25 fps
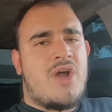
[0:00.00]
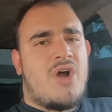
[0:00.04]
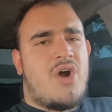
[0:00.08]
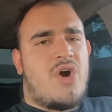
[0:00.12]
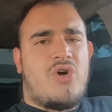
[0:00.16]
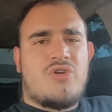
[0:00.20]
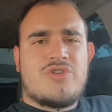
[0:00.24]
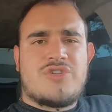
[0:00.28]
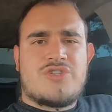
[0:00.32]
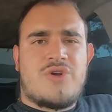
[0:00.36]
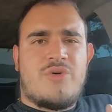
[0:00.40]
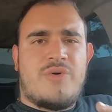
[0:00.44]

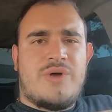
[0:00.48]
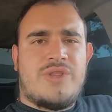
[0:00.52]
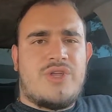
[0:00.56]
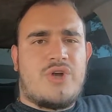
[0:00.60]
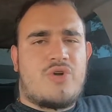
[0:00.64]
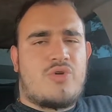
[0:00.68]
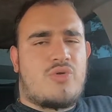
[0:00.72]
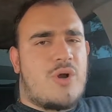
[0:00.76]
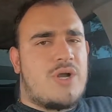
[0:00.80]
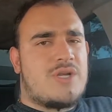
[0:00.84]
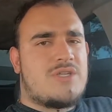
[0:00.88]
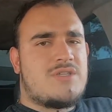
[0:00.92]
Also in the
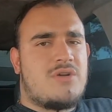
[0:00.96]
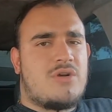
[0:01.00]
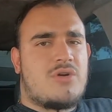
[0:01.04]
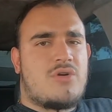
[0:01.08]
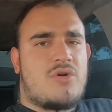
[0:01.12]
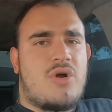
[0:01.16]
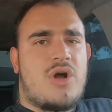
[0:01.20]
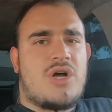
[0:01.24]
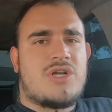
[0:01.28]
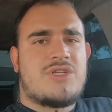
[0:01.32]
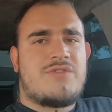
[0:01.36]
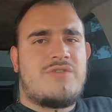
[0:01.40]
Chrysler
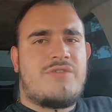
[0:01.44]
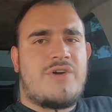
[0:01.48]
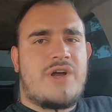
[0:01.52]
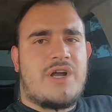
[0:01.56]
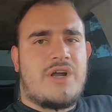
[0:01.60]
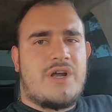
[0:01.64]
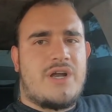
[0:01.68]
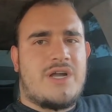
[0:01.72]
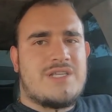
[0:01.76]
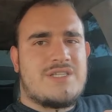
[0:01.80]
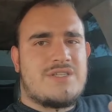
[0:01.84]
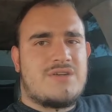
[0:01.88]

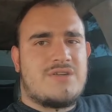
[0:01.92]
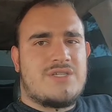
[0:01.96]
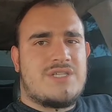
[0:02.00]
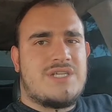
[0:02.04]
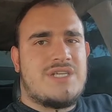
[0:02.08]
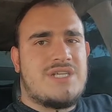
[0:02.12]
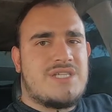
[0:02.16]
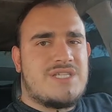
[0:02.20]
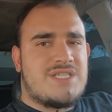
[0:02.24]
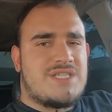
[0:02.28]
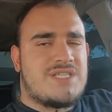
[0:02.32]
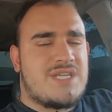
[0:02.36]
Crossfire
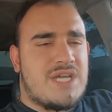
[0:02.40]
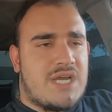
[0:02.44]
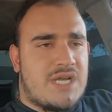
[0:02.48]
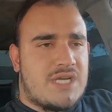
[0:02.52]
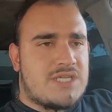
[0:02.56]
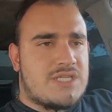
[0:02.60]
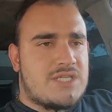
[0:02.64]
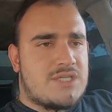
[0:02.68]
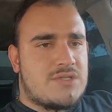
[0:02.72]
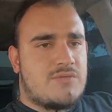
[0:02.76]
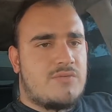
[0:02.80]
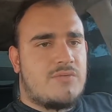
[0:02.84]

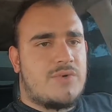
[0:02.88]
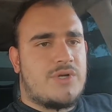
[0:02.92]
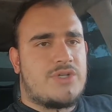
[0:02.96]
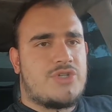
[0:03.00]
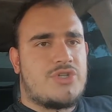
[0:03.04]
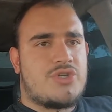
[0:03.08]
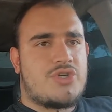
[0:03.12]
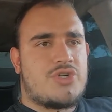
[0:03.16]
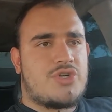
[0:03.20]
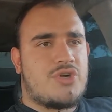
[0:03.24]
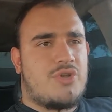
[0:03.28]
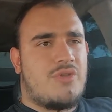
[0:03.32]
SRT6,
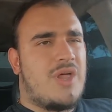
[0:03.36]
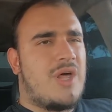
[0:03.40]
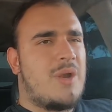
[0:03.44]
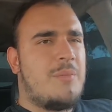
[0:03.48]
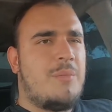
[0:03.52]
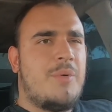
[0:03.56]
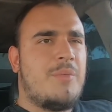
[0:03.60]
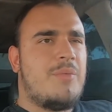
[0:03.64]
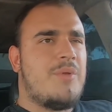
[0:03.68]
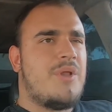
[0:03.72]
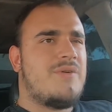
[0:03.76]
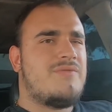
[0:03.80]
which a lot
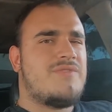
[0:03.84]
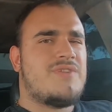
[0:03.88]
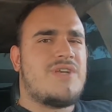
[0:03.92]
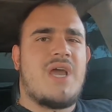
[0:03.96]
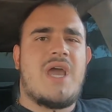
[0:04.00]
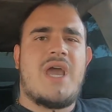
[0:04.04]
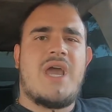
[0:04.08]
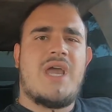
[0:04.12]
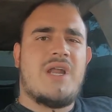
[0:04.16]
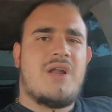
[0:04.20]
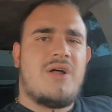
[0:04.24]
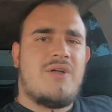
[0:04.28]
of people have to
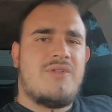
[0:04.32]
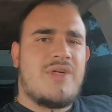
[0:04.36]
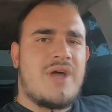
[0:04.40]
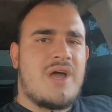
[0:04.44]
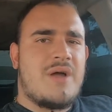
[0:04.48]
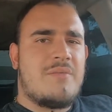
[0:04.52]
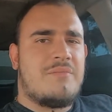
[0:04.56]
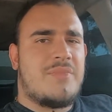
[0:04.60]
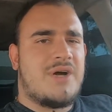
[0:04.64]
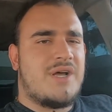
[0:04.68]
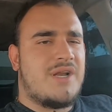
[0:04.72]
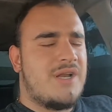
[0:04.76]
hate on
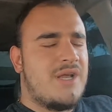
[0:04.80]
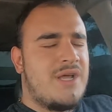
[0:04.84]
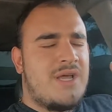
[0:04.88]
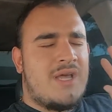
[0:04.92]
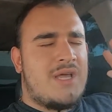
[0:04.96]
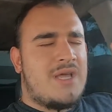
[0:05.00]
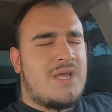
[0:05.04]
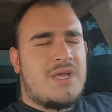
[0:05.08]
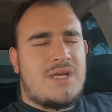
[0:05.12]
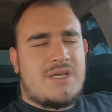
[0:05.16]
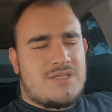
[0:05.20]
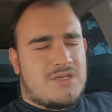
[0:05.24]
that, but
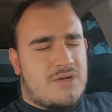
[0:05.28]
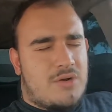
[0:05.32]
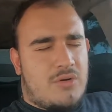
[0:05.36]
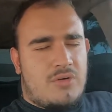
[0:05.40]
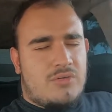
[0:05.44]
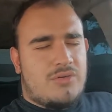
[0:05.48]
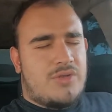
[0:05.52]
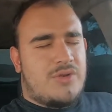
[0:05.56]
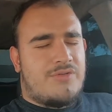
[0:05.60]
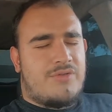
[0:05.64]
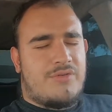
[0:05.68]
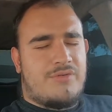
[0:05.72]
it's a
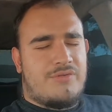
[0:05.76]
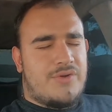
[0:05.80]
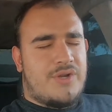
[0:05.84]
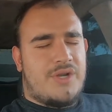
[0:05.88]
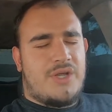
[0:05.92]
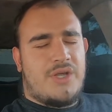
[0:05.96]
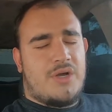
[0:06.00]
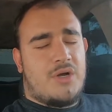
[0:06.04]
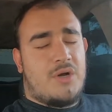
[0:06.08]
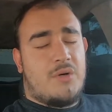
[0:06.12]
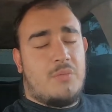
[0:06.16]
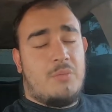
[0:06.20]
whole different
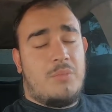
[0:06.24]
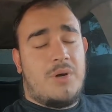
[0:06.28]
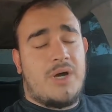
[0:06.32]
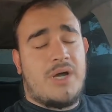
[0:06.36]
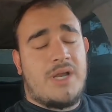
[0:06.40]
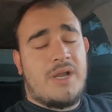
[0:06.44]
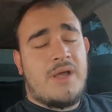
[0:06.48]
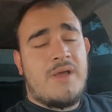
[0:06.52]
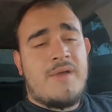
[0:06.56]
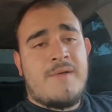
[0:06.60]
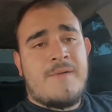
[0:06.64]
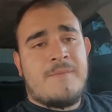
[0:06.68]
video.
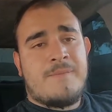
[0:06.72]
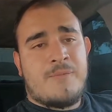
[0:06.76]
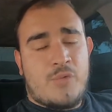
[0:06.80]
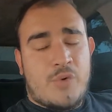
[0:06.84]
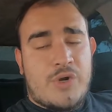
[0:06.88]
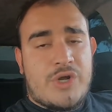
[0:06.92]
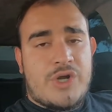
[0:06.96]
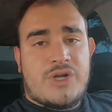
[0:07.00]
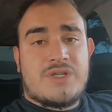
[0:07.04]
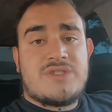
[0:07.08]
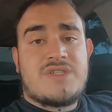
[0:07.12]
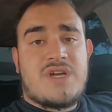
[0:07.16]
But
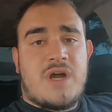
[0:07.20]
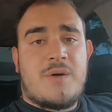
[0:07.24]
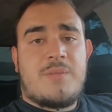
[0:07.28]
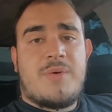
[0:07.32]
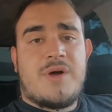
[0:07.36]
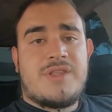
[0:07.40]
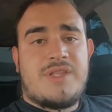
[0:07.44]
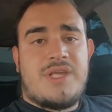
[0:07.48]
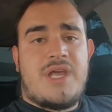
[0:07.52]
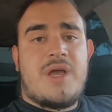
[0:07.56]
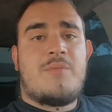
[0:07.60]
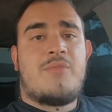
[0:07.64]
we're here to talk
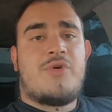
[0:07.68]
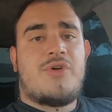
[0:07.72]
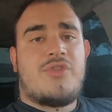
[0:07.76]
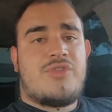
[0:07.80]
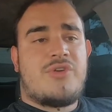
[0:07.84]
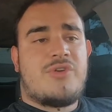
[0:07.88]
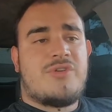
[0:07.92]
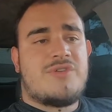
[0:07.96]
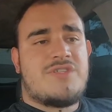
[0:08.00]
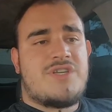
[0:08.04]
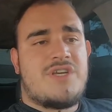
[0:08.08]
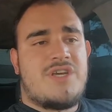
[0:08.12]
about the
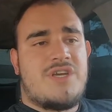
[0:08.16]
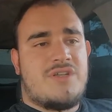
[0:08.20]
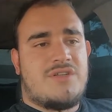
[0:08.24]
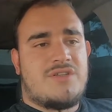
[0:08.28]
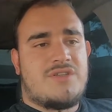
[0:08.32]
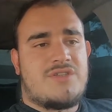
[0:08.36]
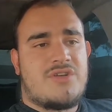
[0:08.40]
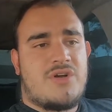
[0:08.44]
M113.